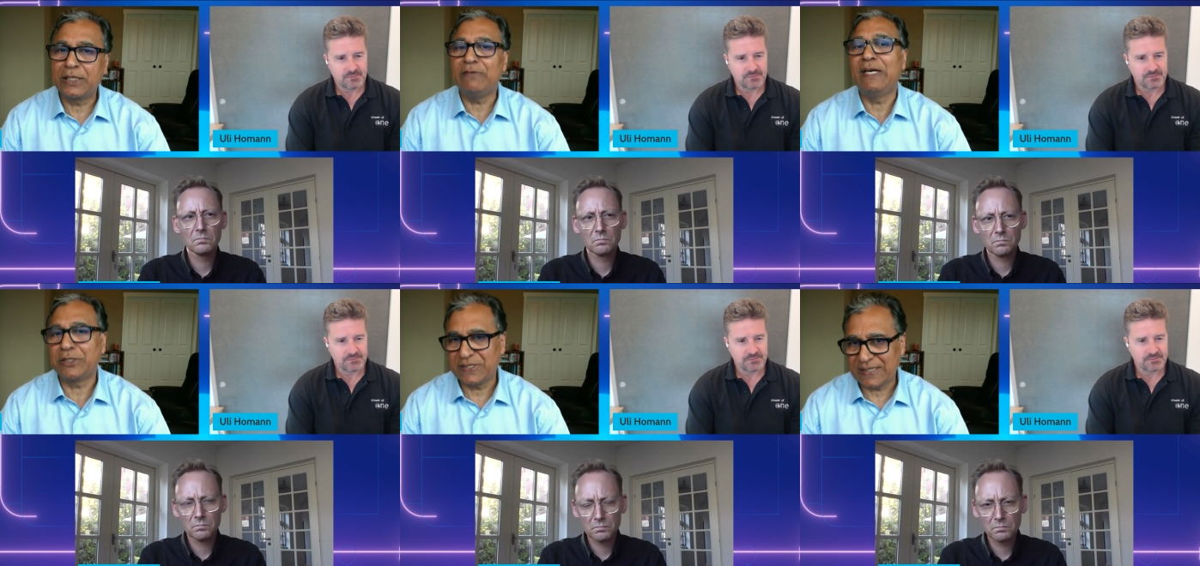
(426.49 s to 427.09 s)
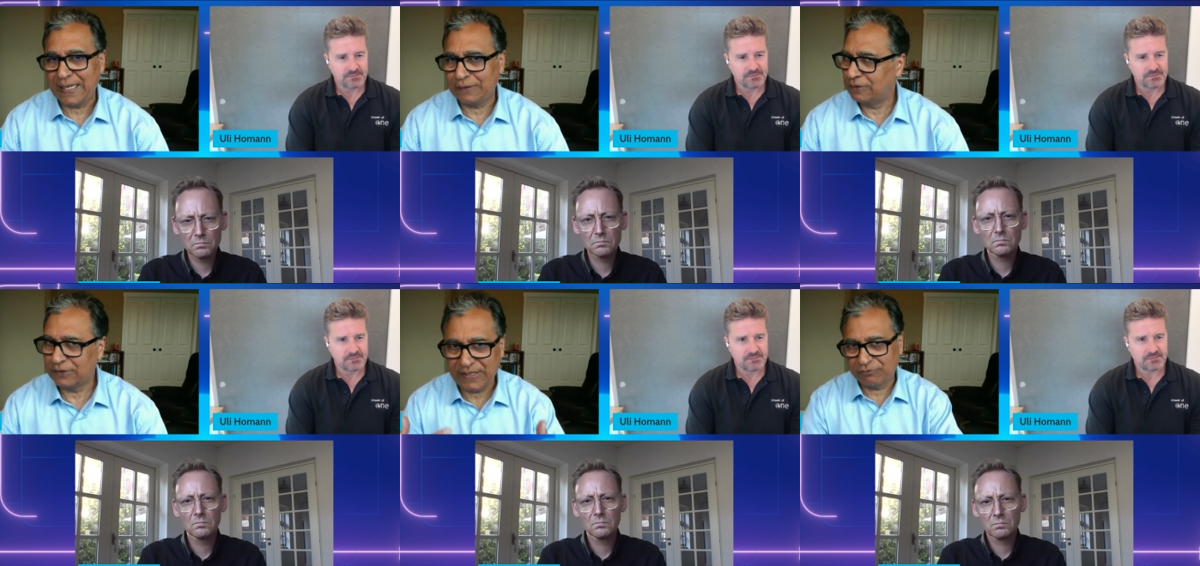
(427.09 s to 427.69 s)
Speaker 1: innovation cycle.
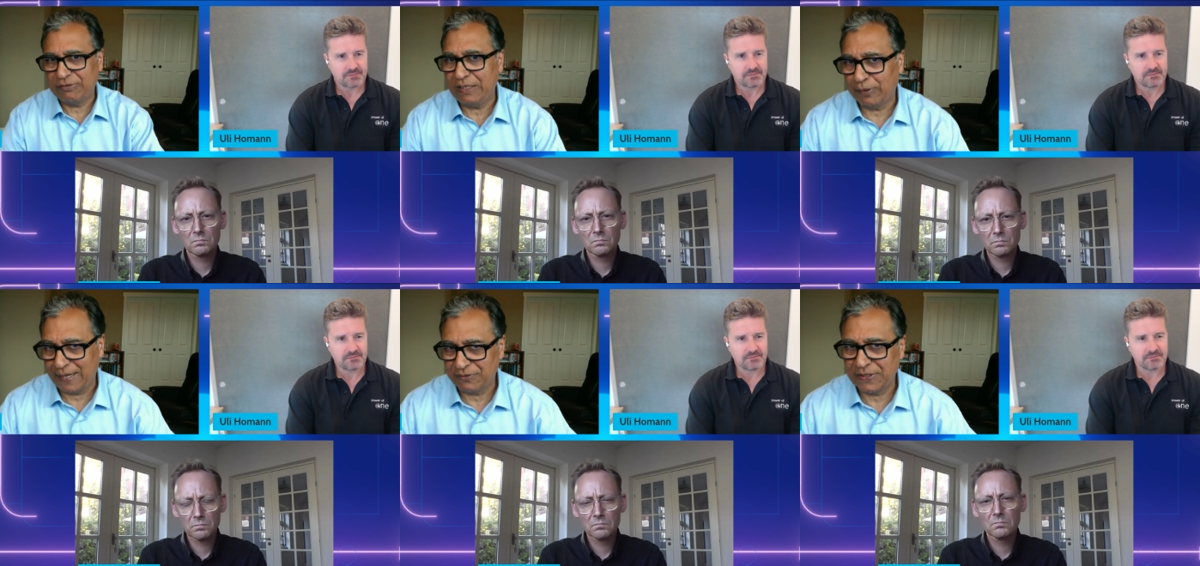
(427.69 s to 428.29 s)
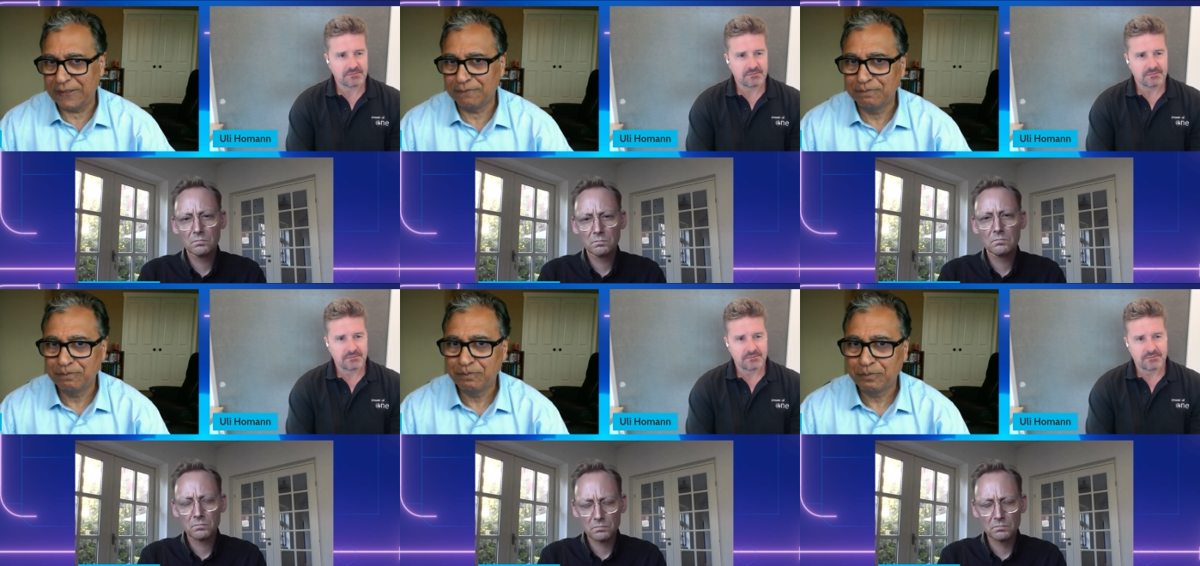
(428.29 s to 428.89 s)
So that's really what I'm seeing.
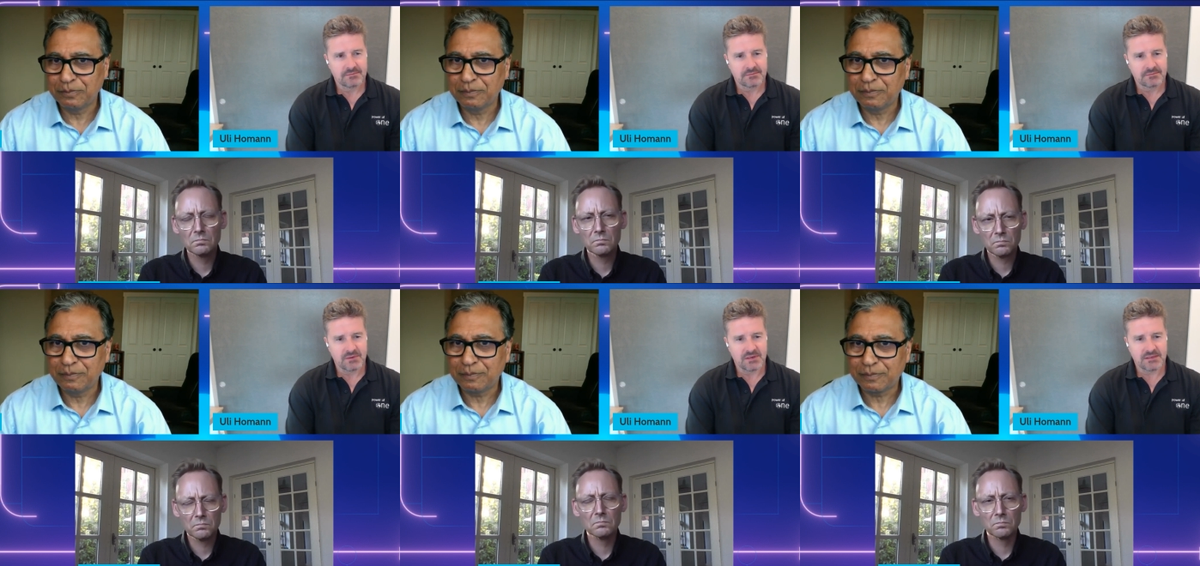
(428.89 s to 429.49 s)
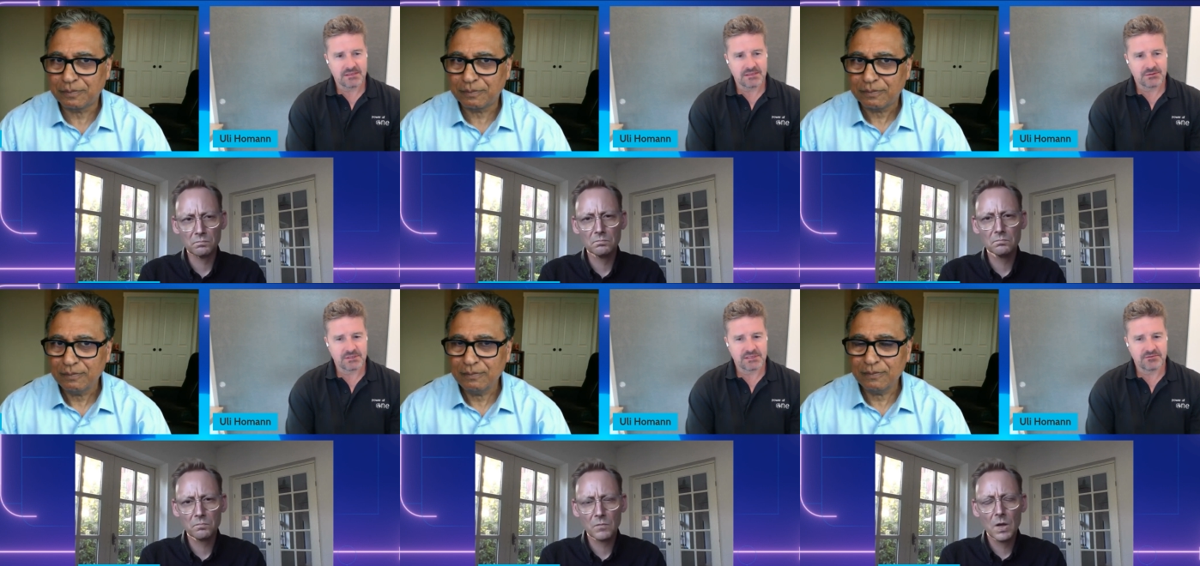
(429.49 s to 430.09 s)
Yeah, that's
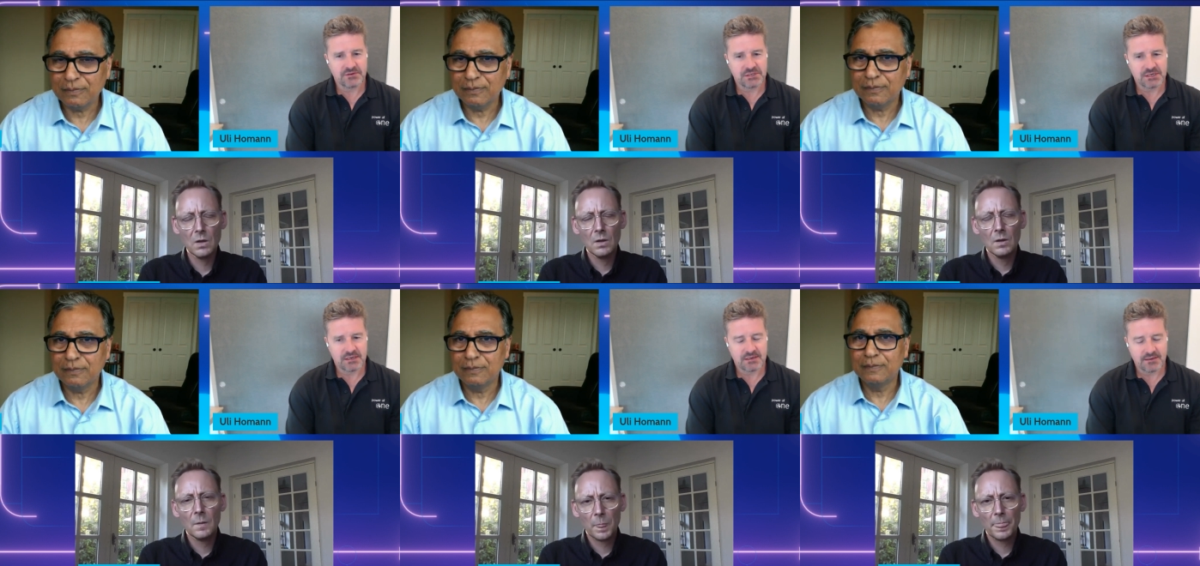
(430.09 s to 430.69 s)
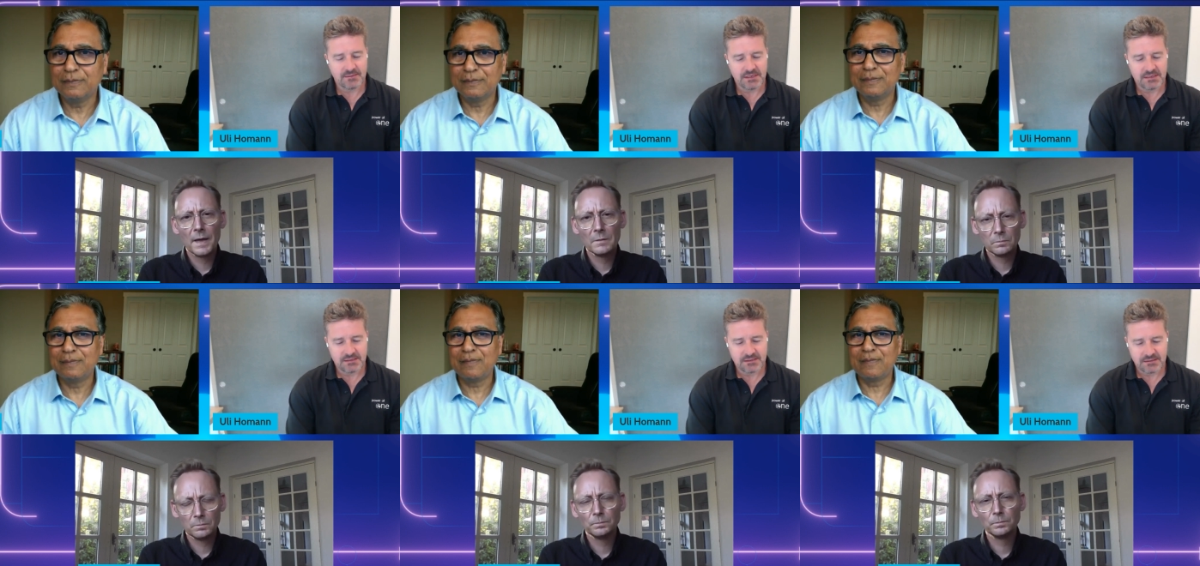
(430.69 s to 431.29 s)
interesting,
Speaker 2: Vijay. I
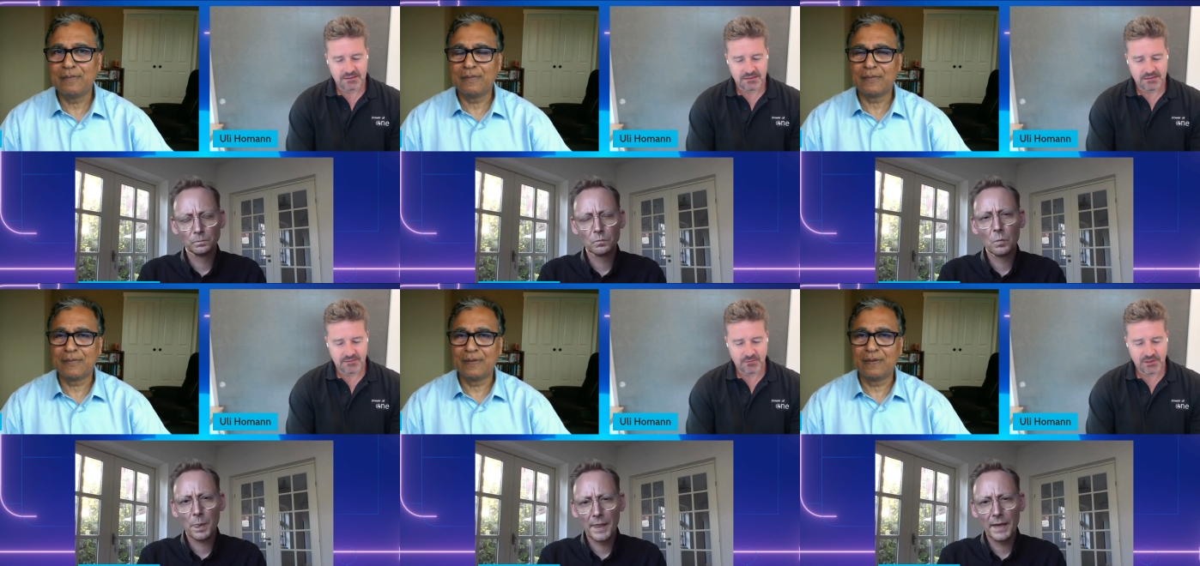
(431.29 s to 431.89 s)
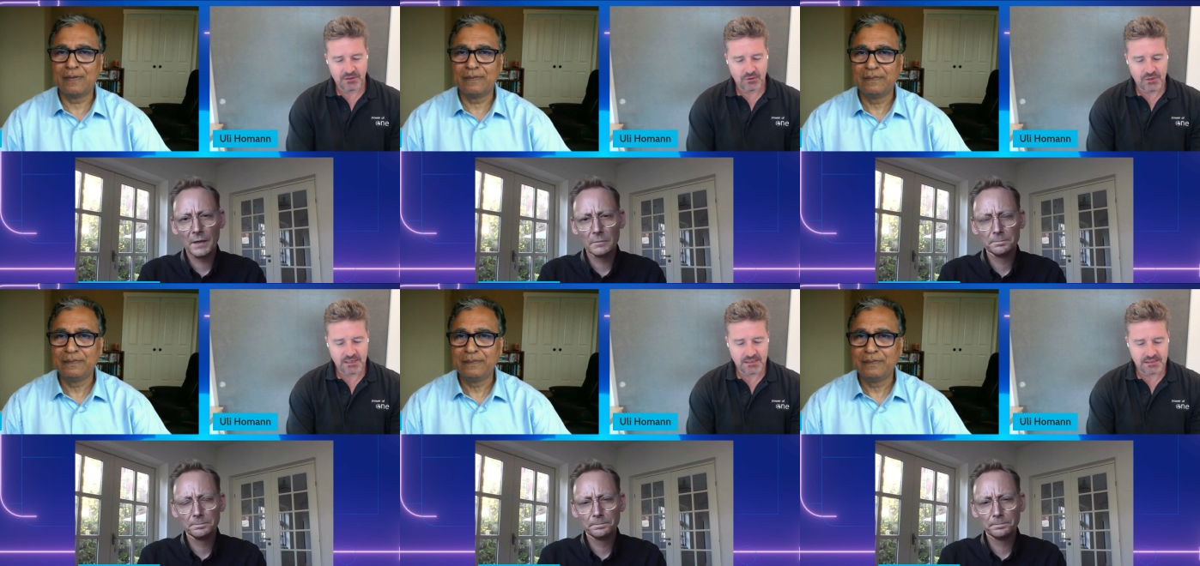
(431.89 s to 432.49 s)
mean, when you
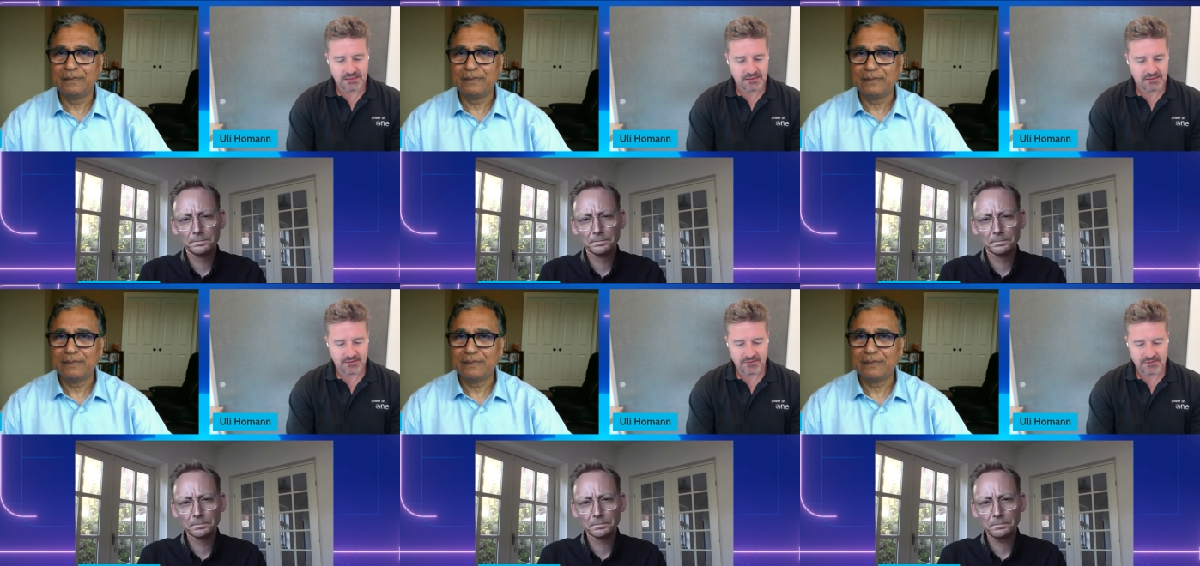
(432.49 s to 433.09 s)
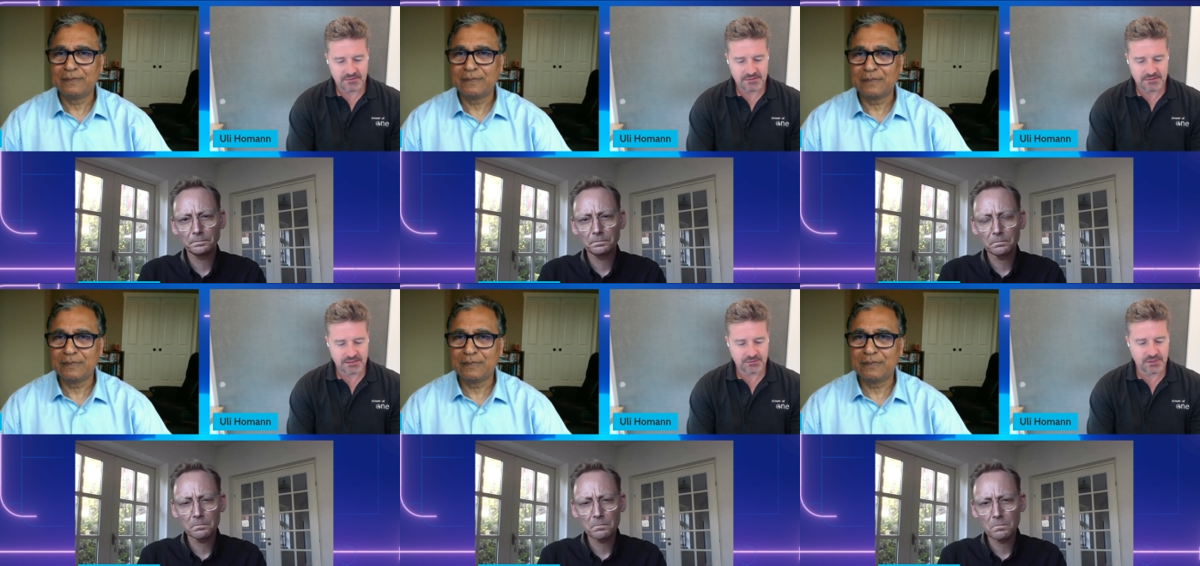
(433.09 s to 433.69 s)
look at it,
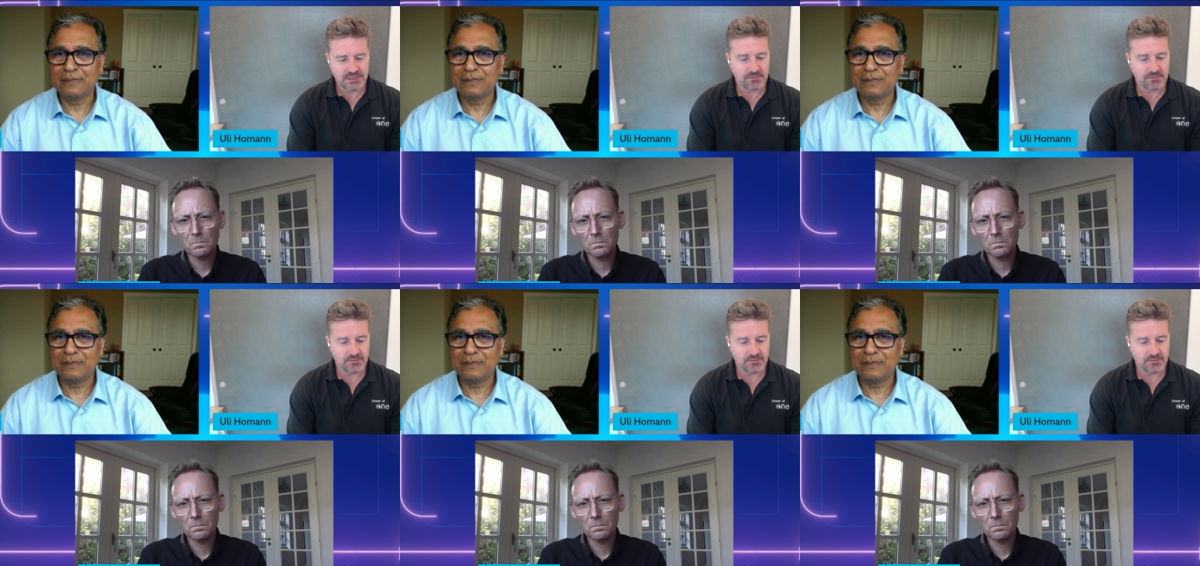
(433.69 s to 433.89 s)
it's really